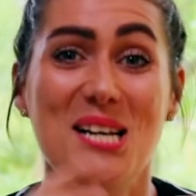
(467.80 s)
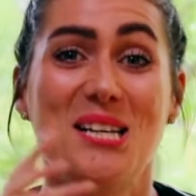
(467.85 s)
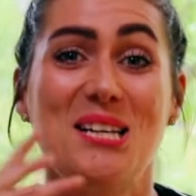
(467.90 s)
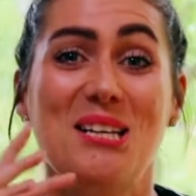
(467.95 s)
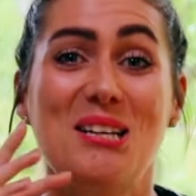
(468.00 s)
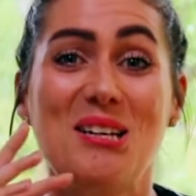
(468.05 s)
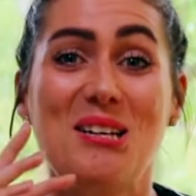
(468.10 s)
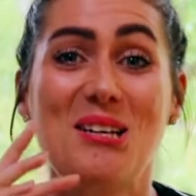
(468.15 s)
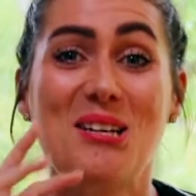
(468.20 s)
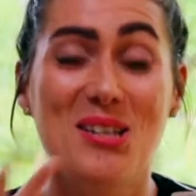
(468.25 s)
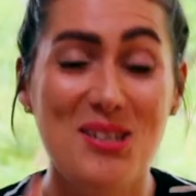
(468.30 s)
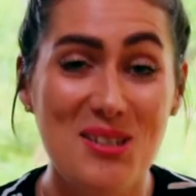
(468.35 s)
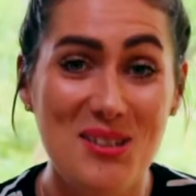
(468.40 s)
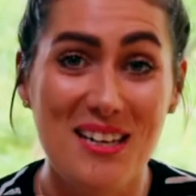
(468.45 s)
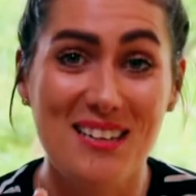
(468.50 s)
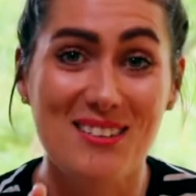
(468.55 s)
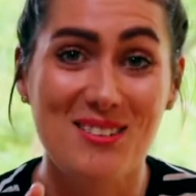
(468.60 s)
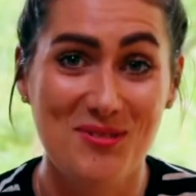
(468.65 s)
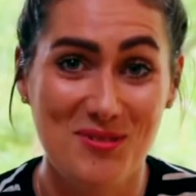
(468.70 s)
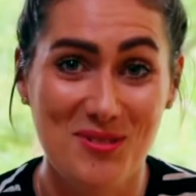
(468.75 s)
Luke
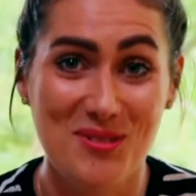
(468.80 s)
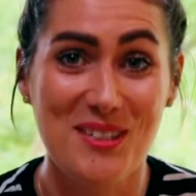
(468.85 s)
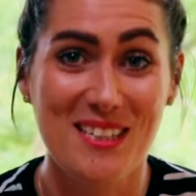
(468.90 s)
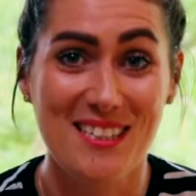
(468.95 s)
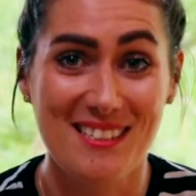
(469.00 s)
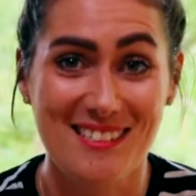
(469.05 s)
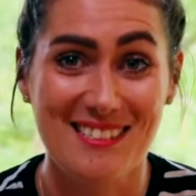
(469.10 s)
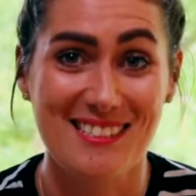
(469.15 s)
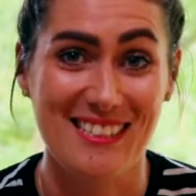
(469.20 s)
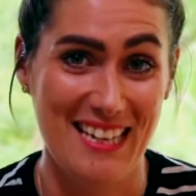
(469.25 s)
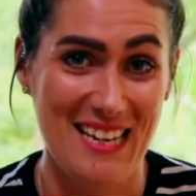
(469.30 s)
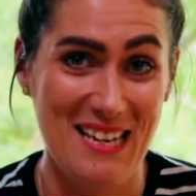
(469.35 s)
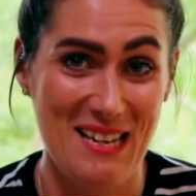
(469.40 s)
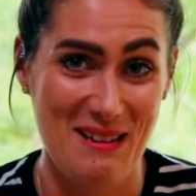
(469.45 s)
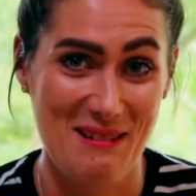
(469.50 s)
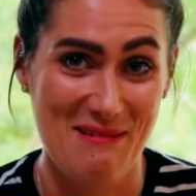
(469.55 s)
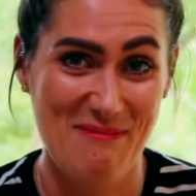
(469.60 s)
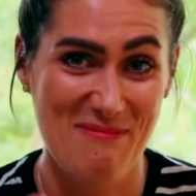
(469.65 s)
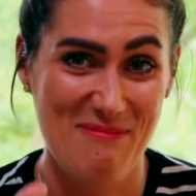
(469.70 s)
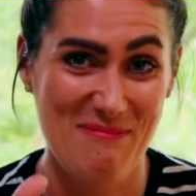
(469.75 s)
is falling
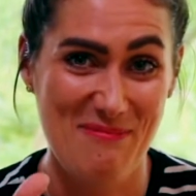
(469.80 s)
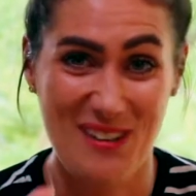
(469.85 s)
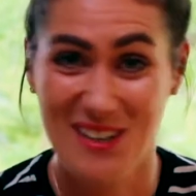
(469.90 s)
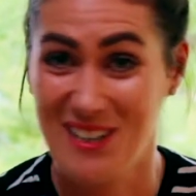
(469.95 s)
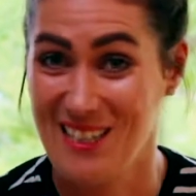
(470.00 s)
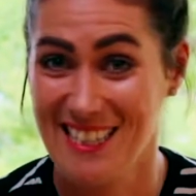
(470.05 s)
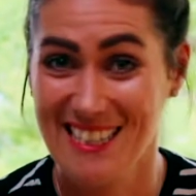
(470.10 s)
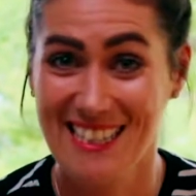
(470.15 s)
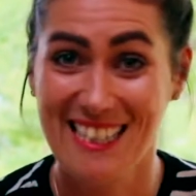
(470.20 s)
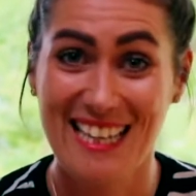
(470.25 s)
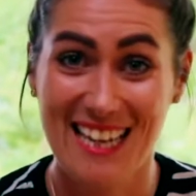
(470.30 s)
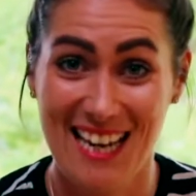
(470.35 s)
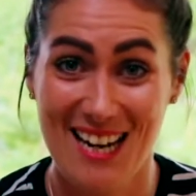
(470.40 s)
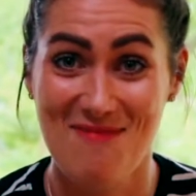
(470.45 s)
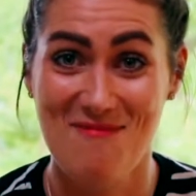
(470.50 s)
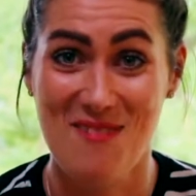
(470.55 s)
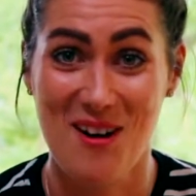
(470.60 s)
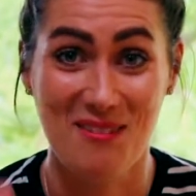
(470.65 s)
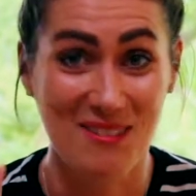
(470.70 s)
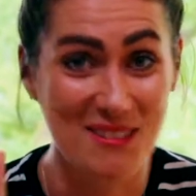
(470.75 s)
asleep behind the
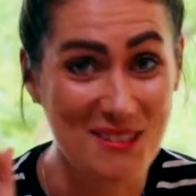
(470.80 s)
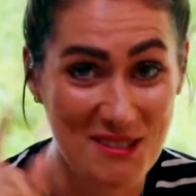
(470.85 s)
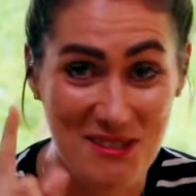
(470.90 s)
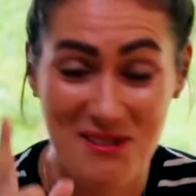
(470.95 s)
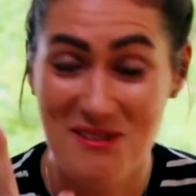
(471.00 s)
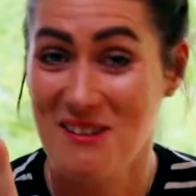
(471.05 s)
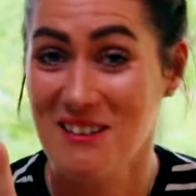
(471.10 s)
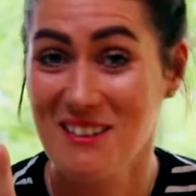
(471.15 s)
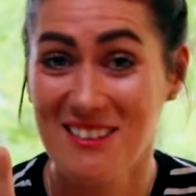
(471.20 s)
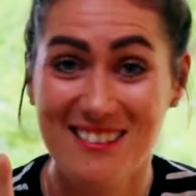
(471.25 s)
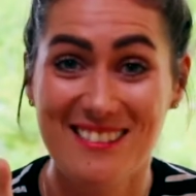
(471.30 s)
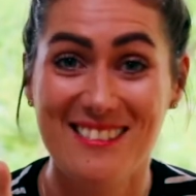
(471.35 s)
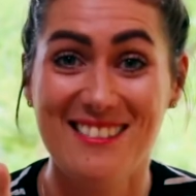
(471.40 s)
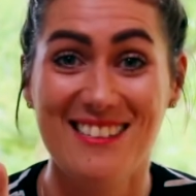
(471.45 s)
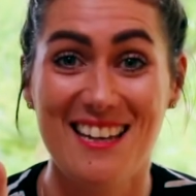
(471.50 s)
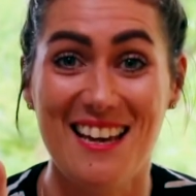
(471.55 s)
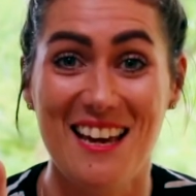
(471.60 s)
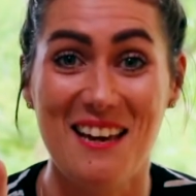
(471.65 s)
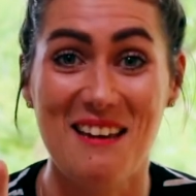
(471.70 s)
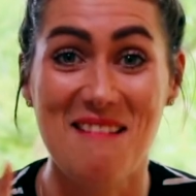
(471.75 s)
camera, which you can't
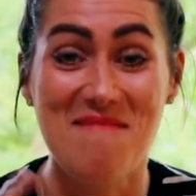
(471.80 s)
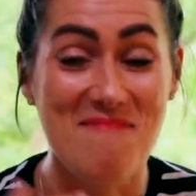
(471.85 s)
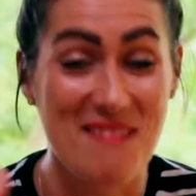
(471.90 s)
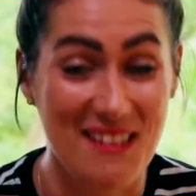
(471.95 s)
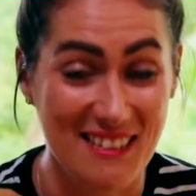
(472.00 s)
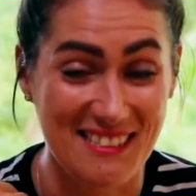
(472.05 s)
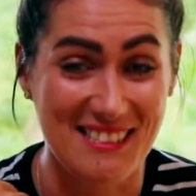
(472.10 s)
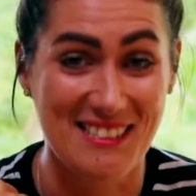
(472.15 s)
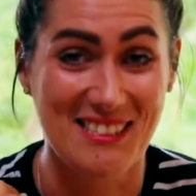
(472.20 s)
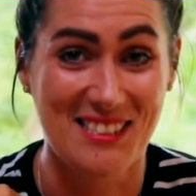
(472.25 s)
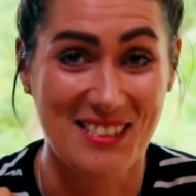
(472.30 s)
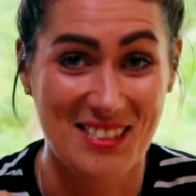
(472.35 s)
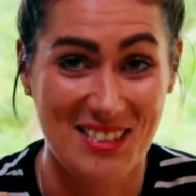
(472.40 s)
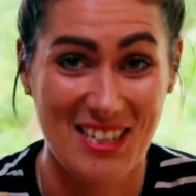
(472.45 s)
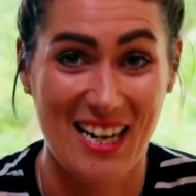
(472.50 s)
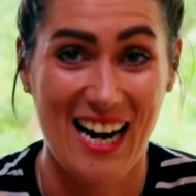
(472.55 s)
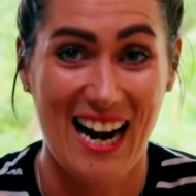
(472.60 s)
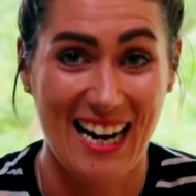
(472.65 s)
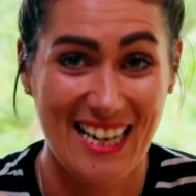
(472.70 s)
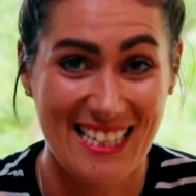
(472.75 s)
see, but it's
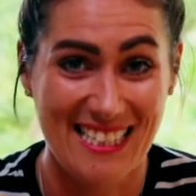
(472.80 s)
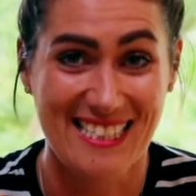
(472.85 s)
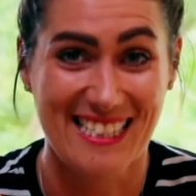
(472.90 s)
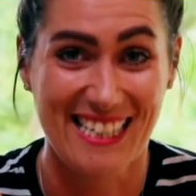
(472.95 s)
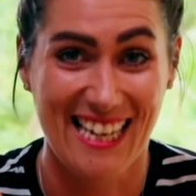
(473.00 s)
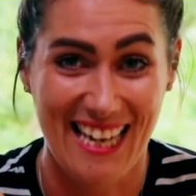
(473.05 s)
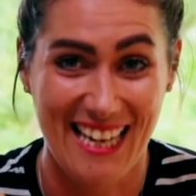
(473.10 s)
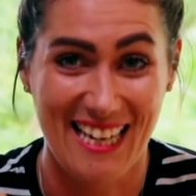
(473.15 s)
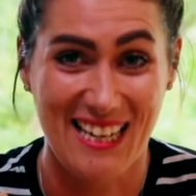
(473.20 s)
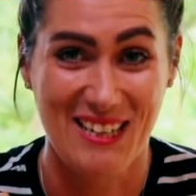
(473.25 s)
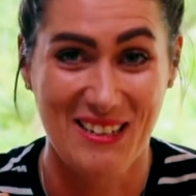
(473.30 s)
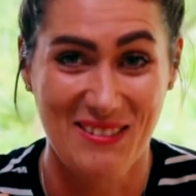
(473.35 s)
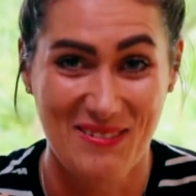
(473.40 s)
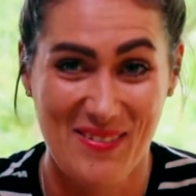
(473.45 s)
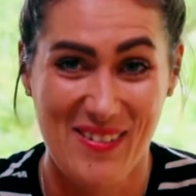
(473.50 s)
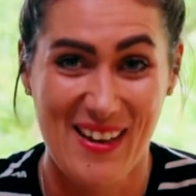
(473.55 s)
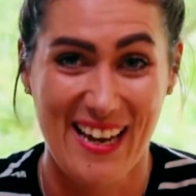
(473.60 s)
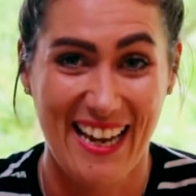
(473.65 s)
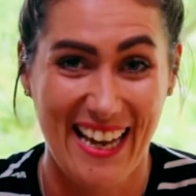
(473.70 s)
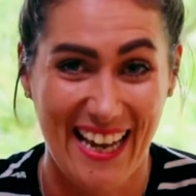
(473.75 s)
distracting
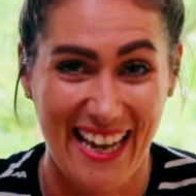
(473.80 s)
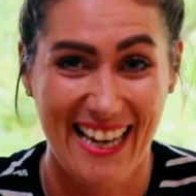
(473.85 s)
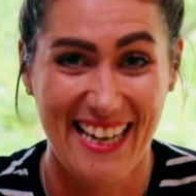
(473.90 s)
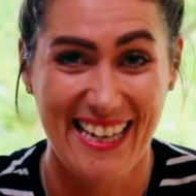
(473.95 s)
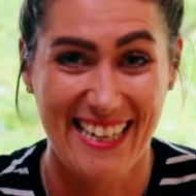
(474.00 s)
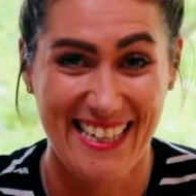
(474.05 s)
me.